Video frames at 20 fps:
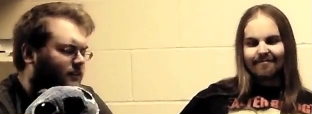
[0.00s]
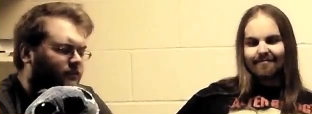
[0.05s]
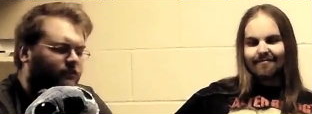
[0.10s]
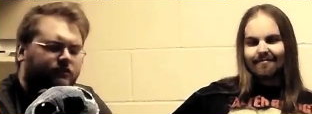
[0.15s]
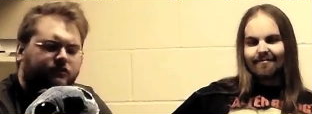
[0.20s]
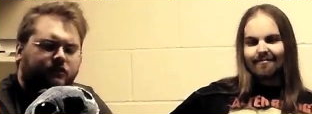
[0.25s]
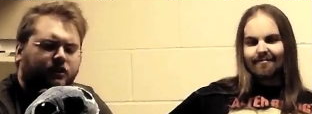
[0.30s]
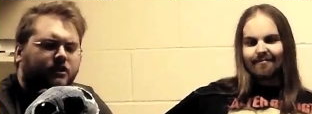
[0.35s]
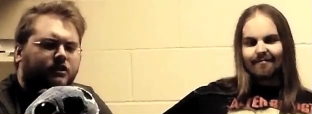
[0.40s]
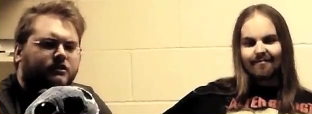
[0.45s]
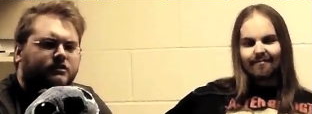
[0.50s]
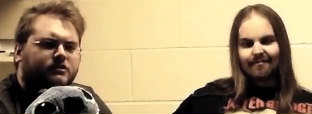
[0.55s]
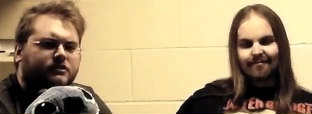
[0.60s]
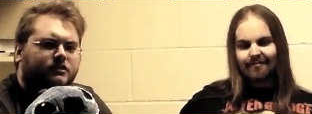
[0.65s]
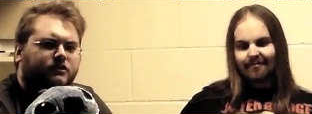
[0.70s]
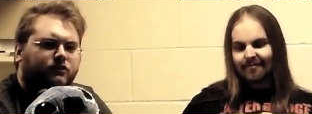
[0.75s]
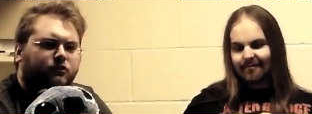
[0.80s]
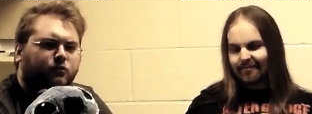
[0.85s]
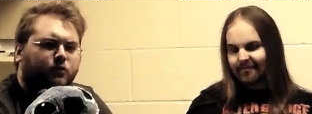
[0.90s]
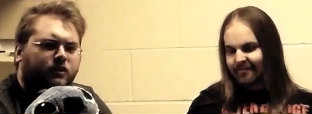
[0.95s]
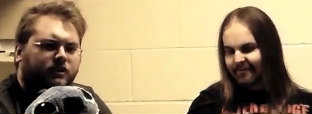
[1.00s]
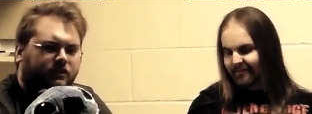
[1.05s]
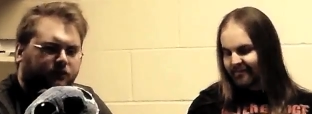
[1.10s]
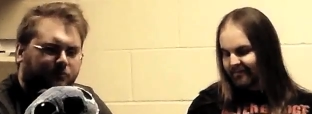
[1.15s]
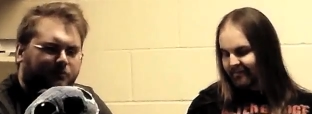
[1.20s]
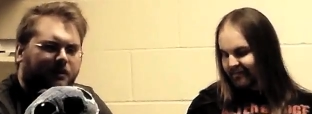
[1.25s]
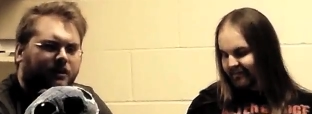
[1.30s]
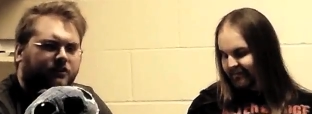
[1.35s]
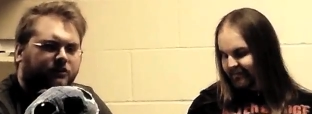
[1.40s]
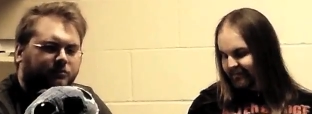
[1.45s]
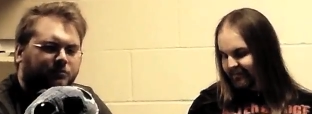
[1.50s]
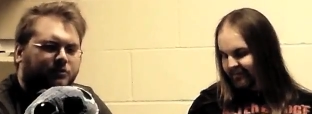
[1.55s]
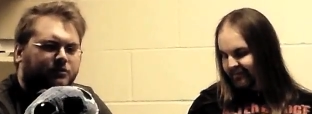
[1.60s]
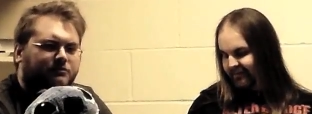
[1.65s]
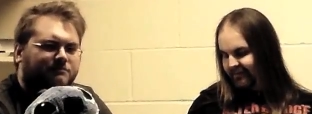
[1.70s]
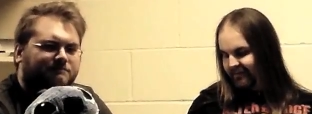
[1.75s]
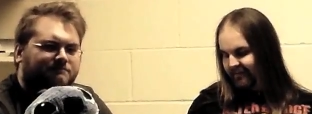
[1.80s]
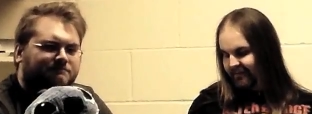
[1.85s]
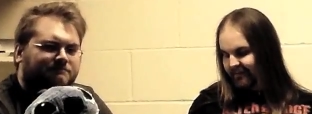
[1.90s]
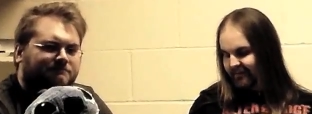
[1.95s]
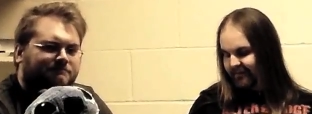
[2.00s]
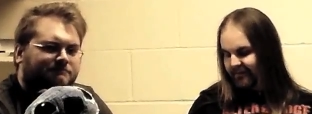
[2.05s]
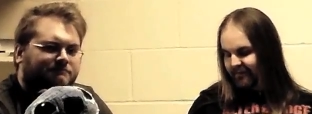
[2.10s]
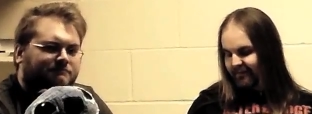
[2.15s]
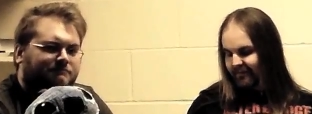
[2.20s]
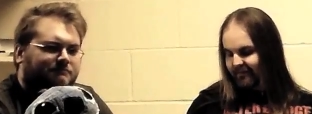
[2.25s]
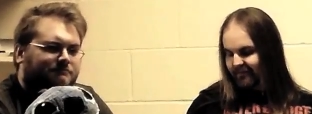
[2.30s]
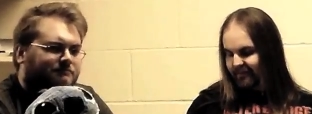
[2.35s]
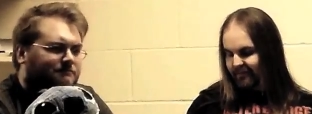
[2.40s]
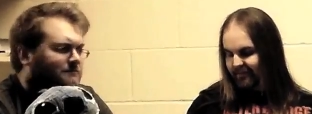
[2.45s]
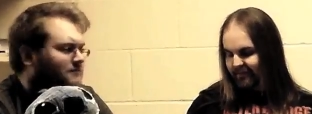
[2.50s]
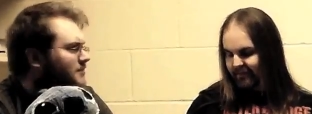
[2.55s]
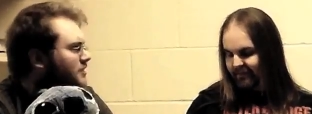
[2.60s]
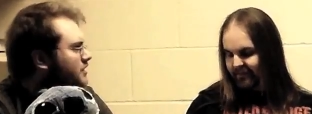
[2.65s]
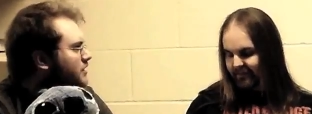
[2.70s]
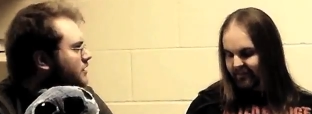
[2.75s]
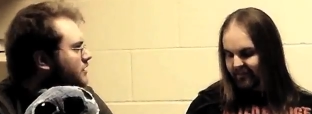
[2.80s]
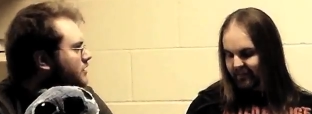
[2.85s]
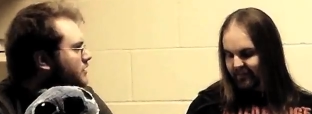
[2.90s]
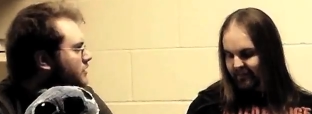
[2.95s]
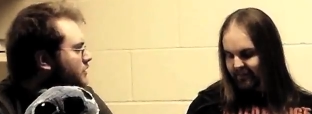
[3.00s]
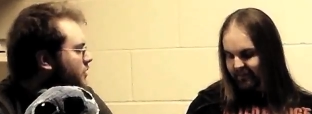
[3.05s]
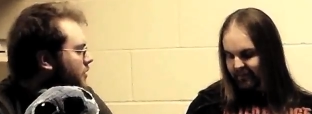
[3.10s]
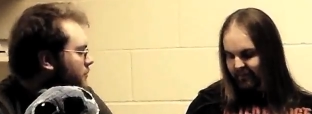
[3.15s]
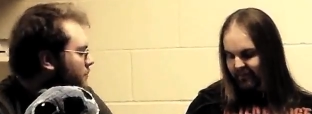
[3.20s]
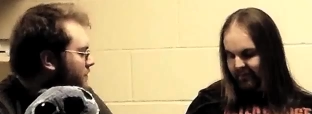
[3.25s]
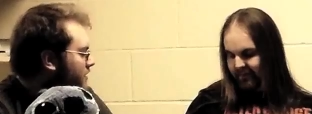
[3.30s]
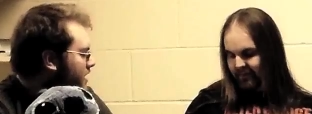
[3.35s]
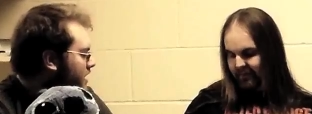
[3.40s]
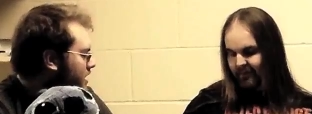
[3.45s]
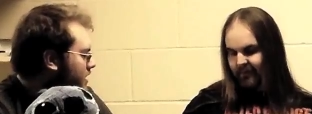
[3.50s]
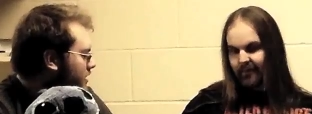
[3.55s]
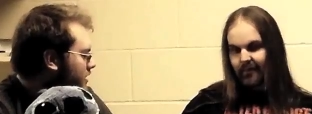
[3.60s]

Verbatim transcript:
Speaker 1: get this done as quick as possible. Oh, poo. Oh.